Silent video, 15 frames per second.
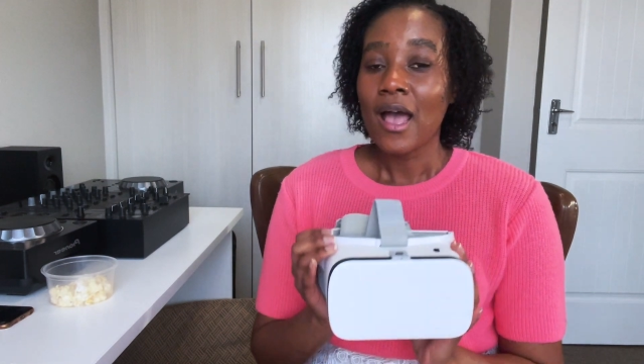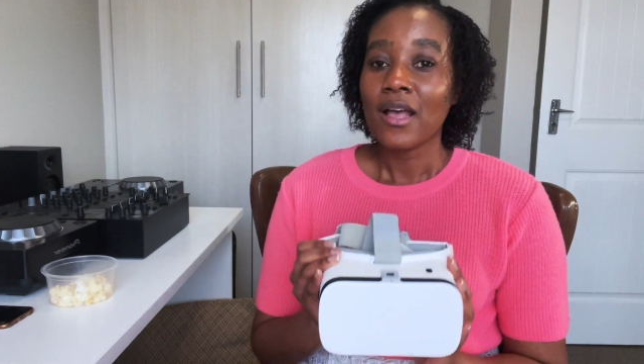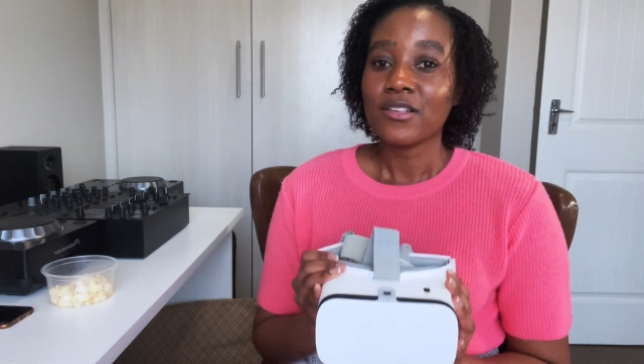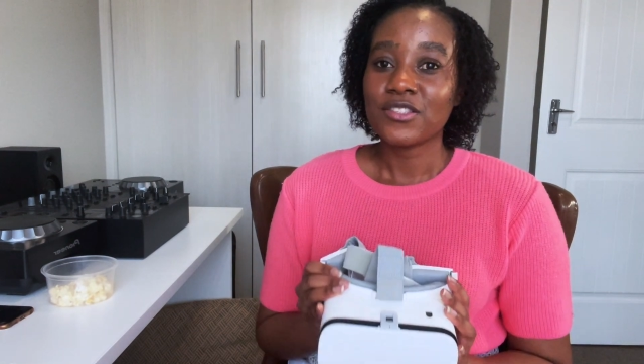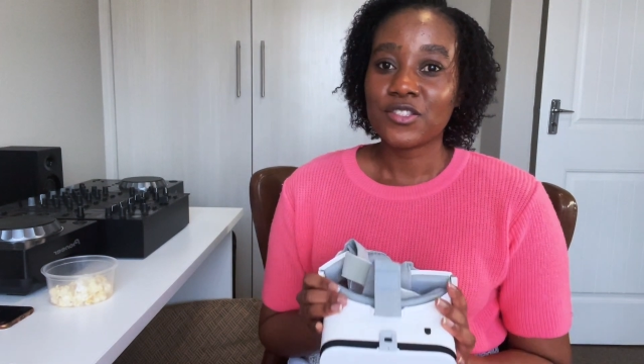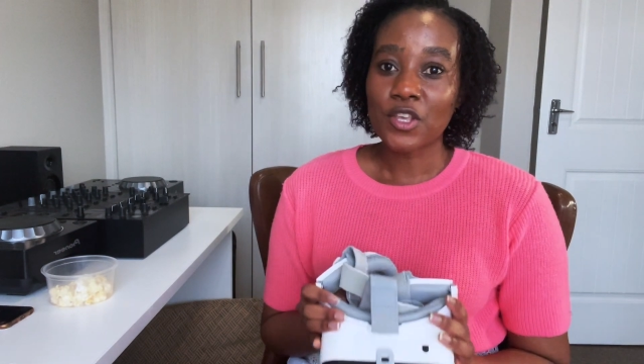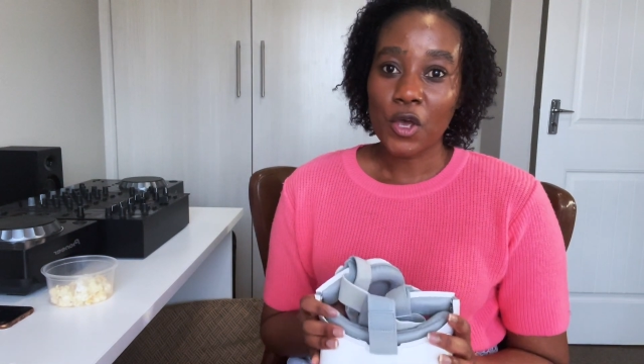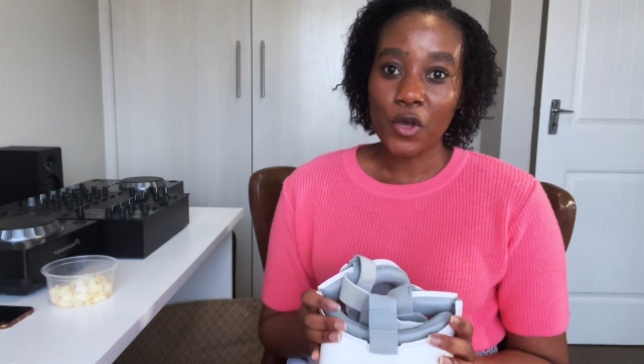
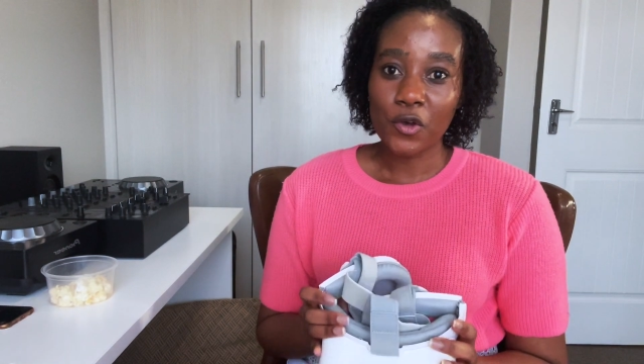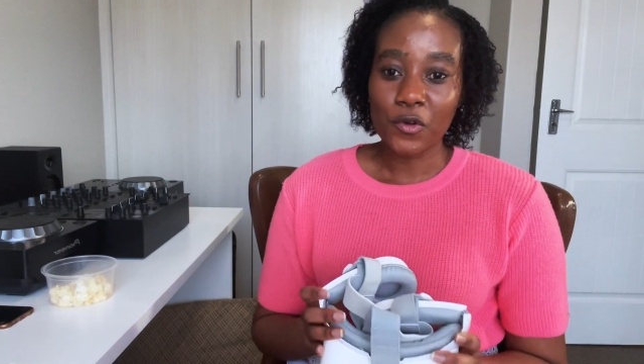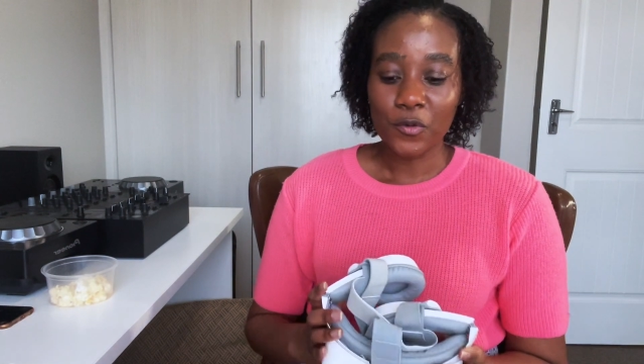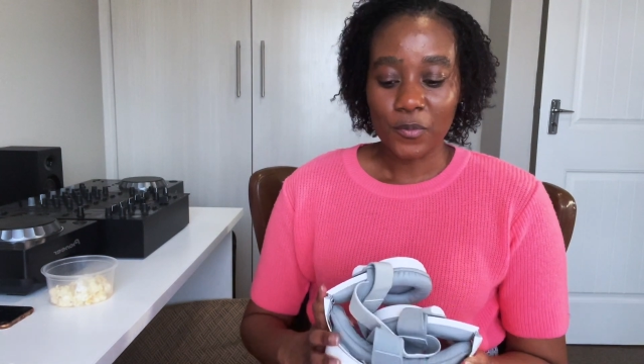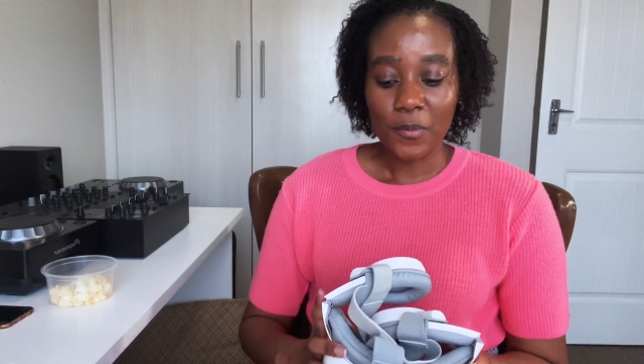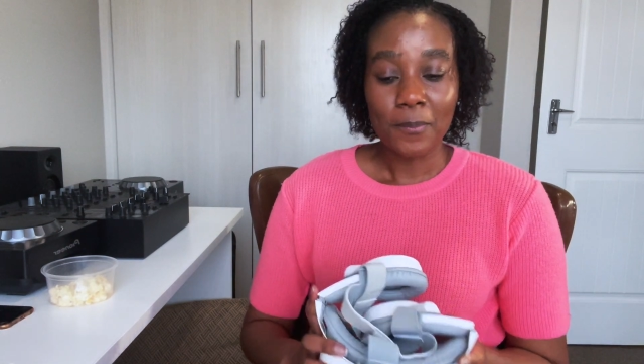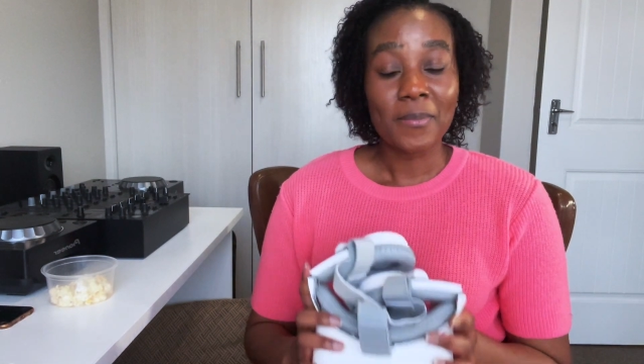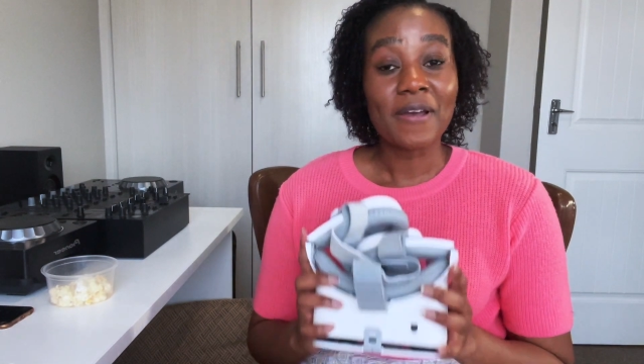
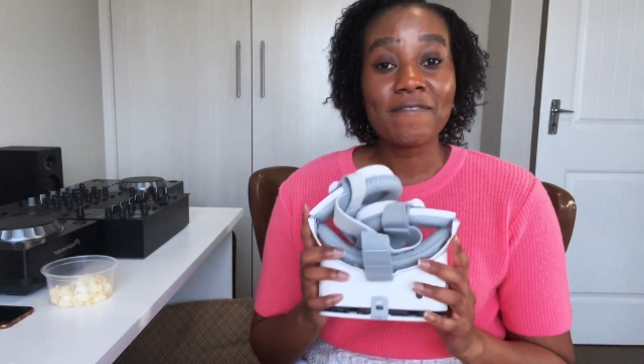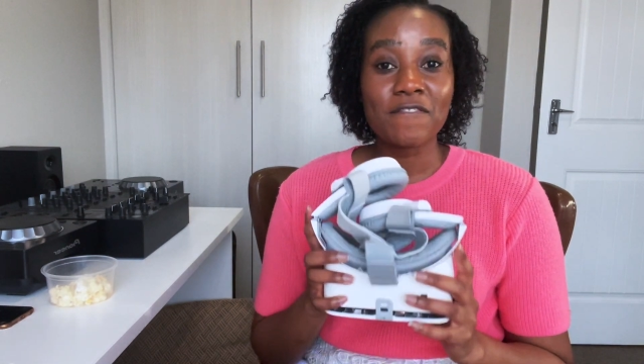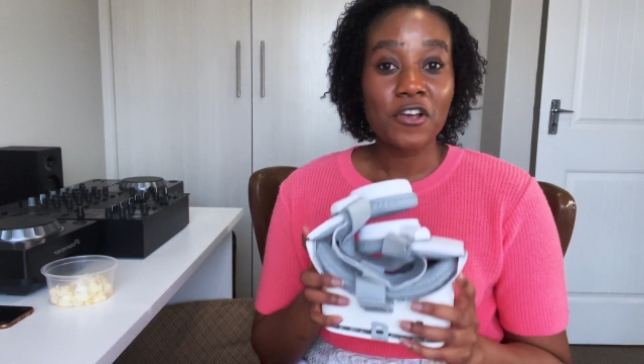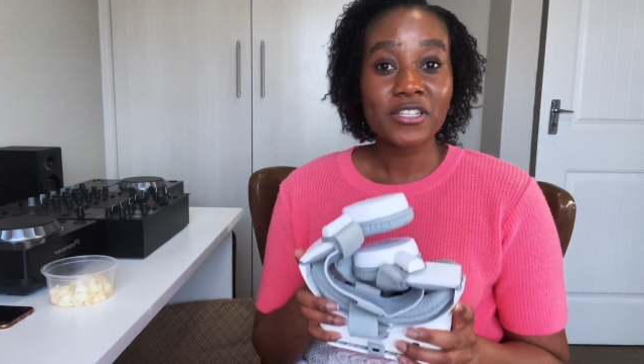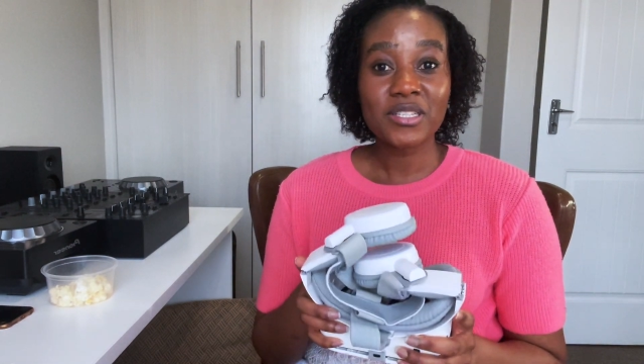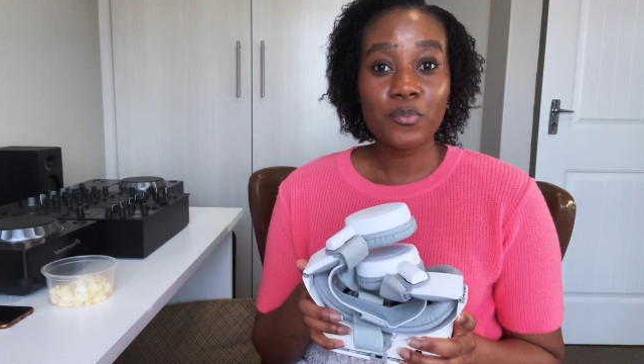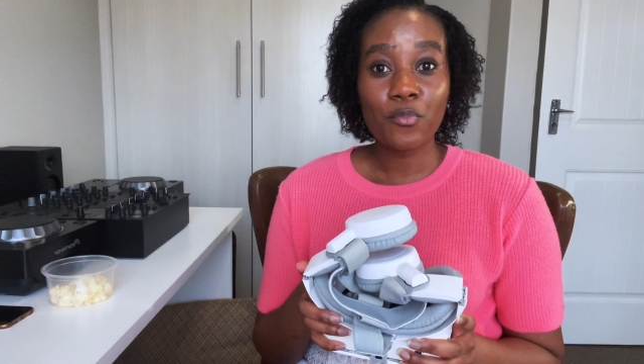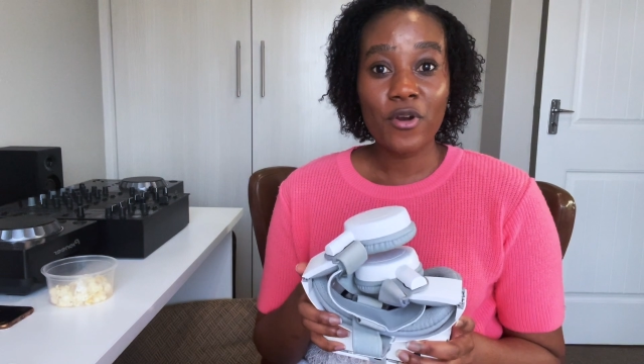So my
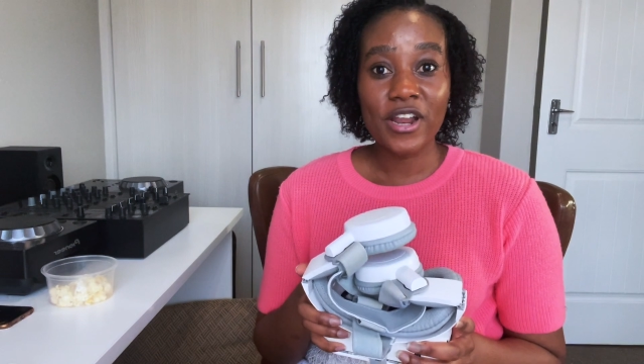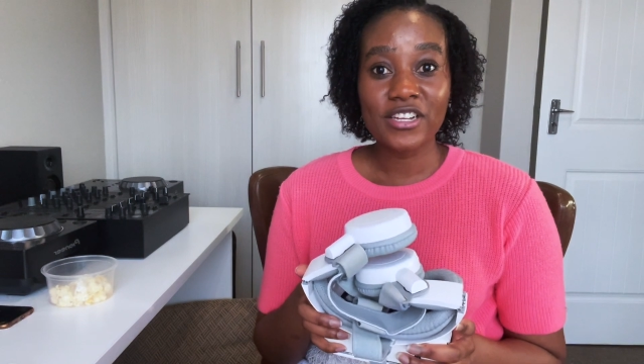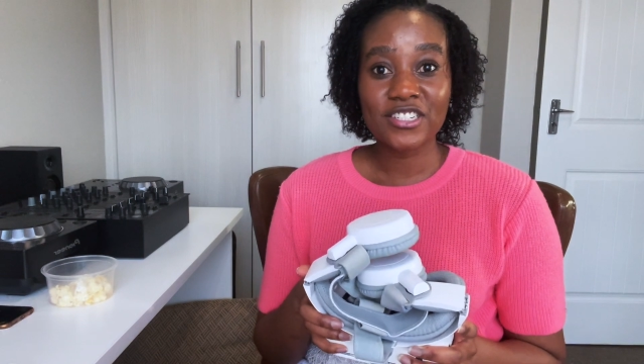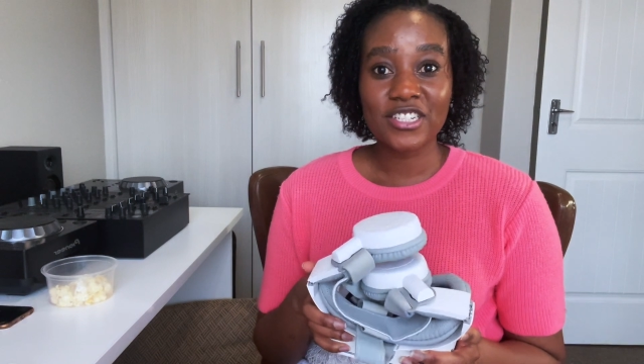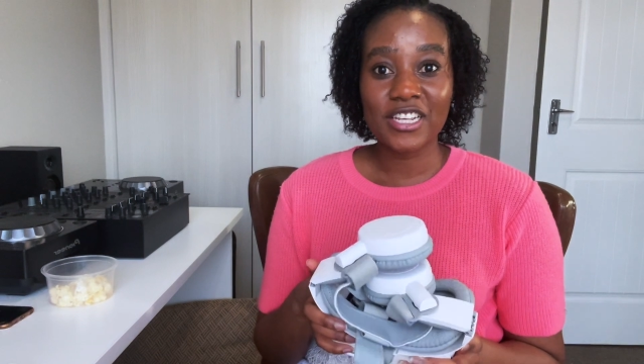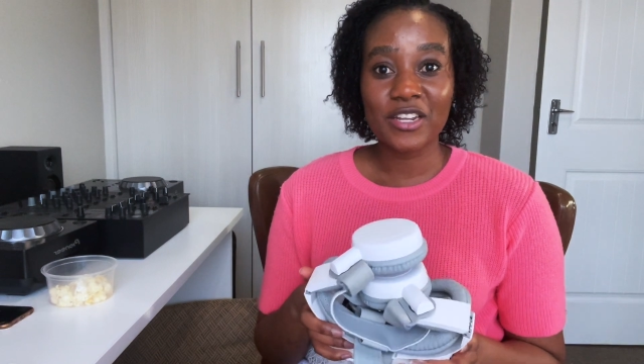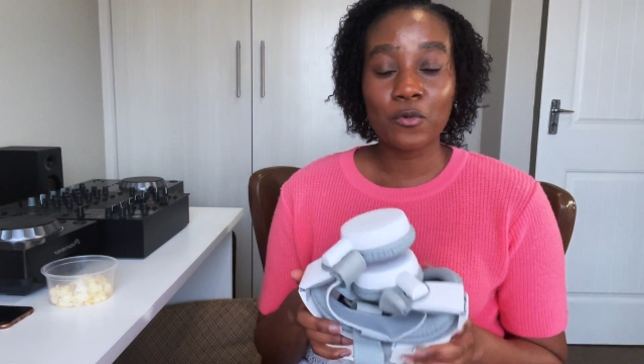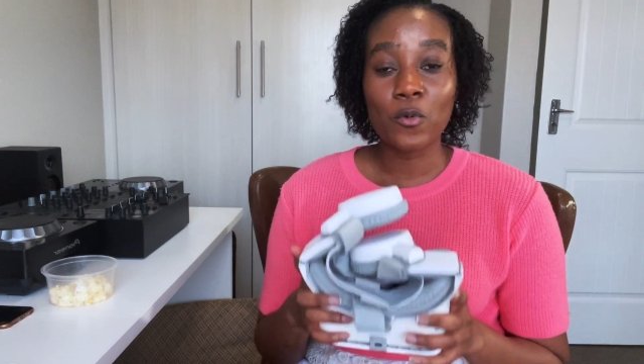first
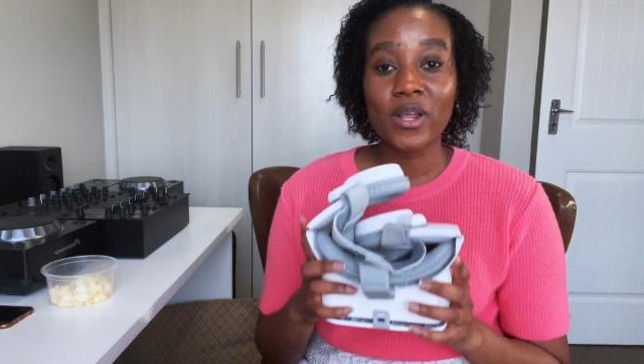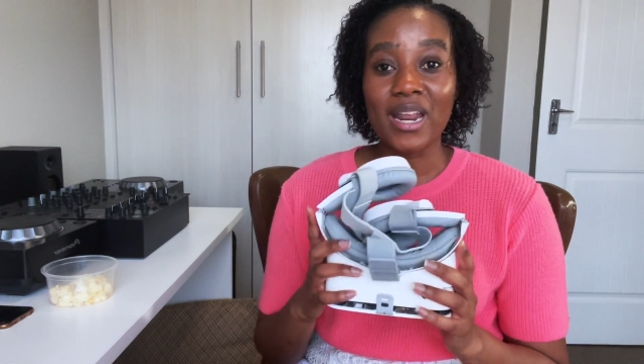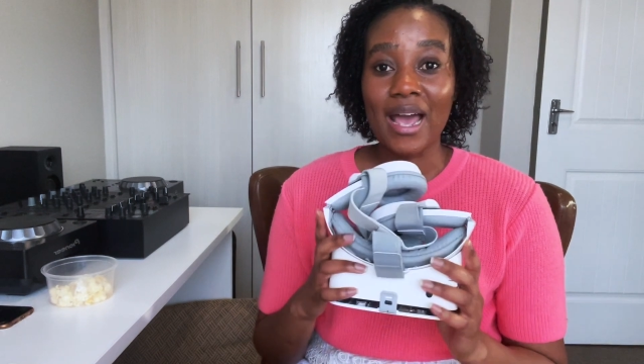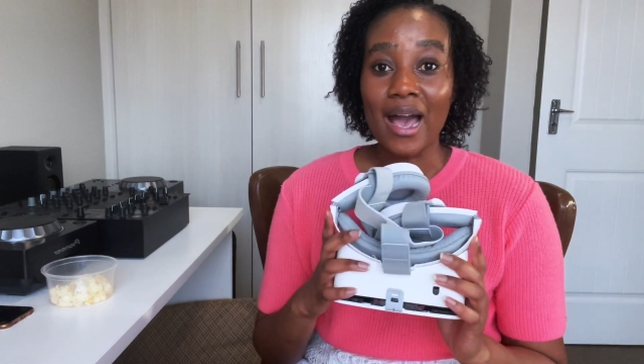impression when I